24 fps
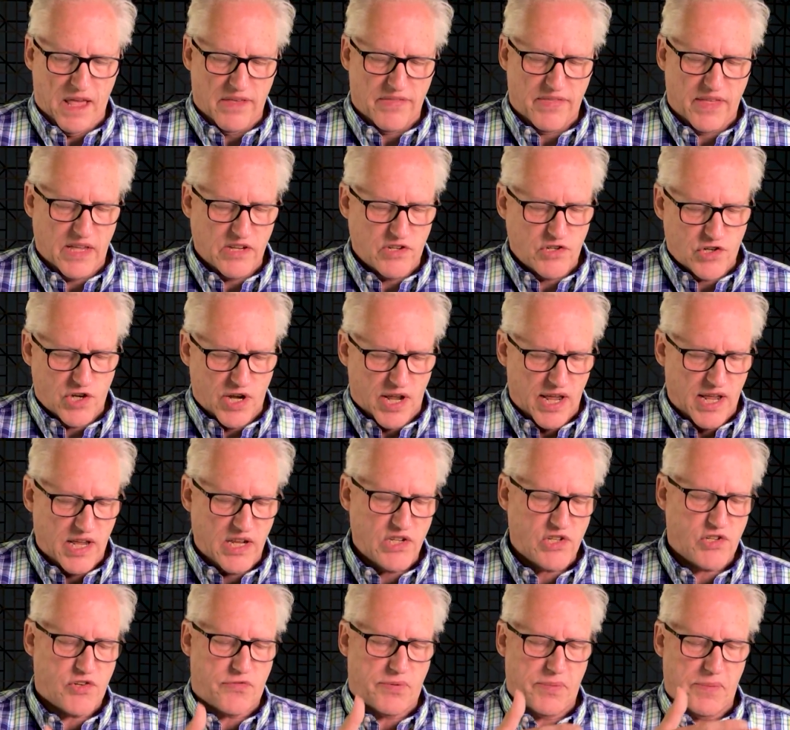They
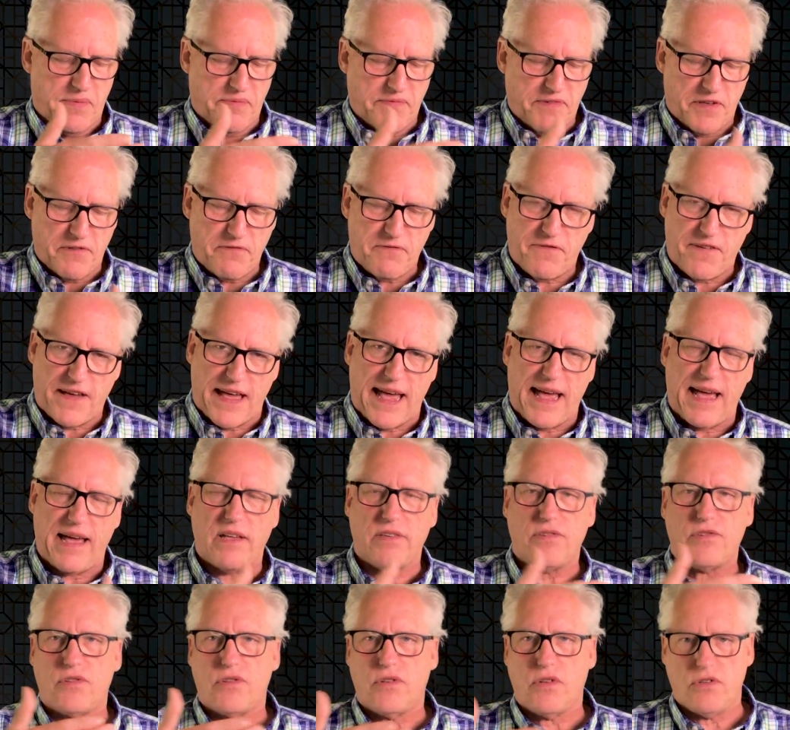change from a
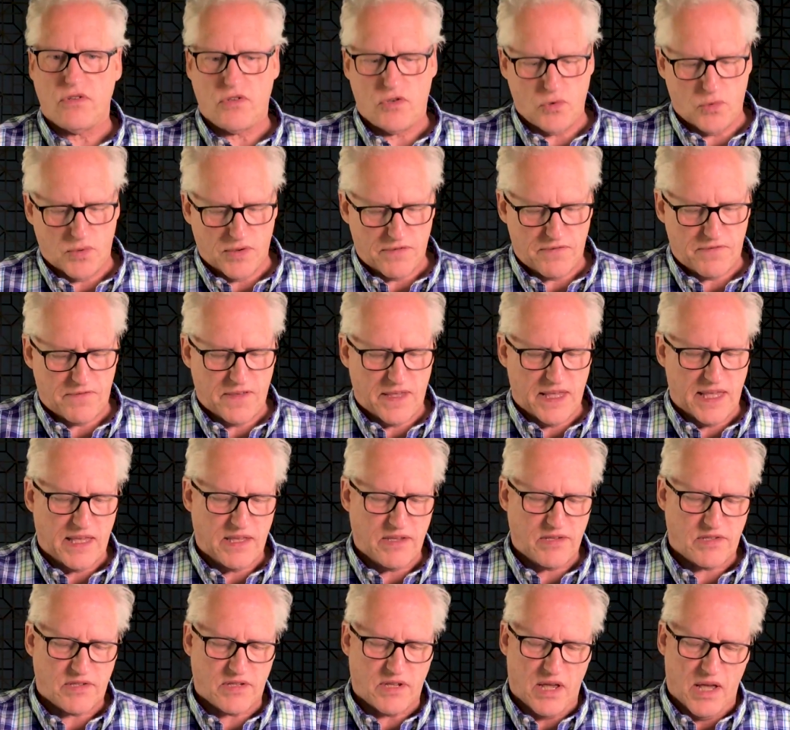fast to a
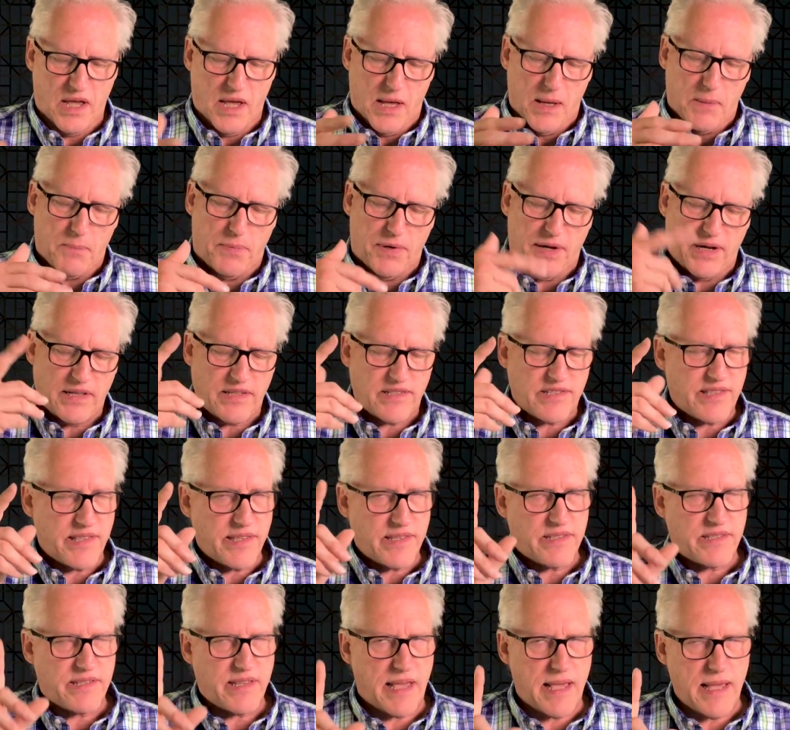feast, but it's
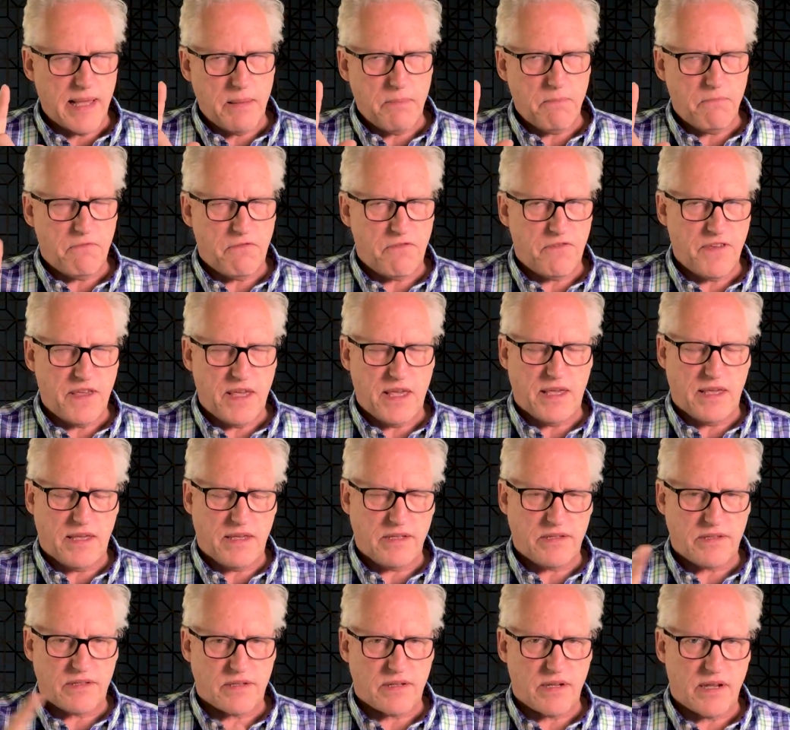the same
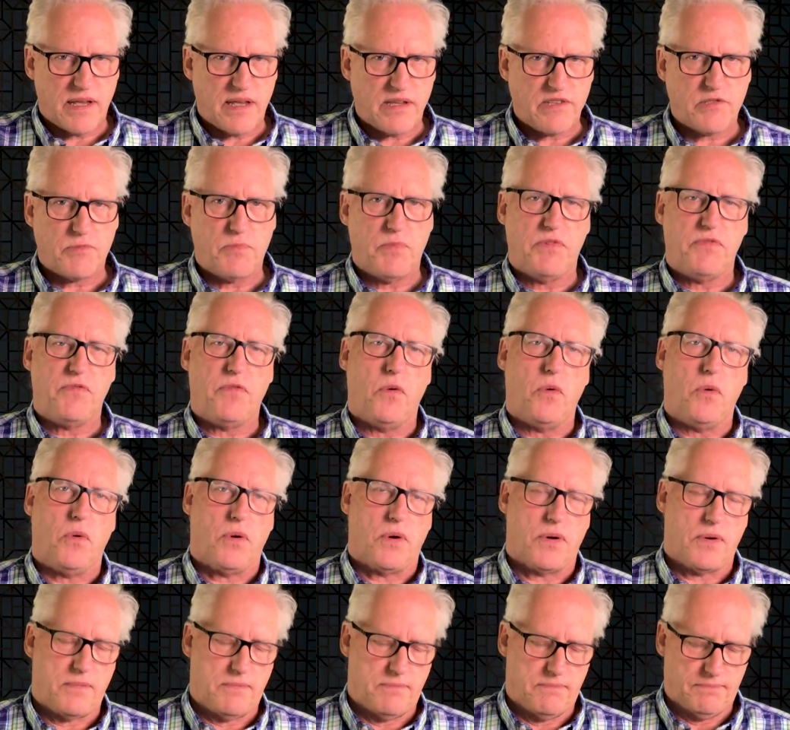feast as
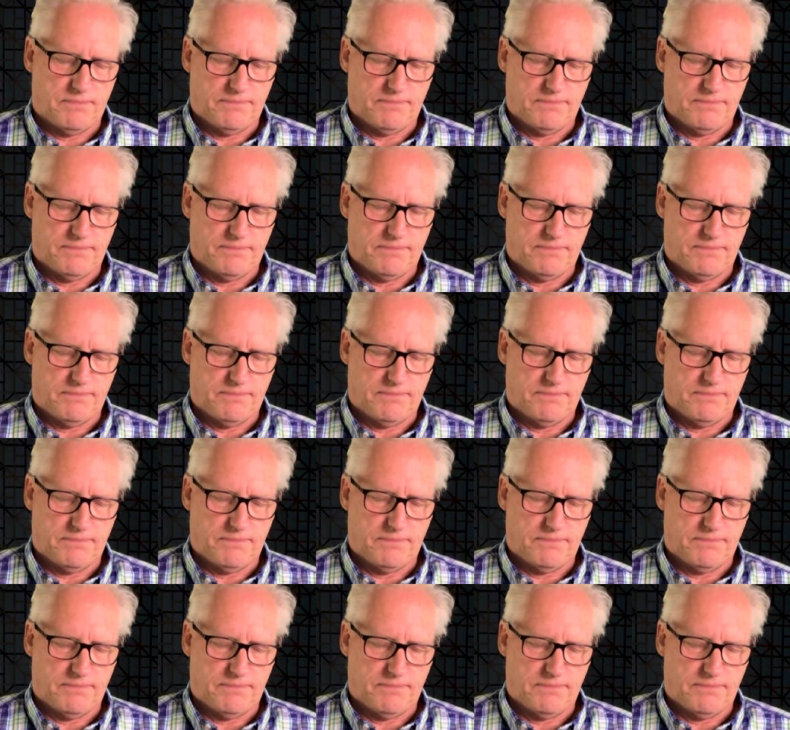before.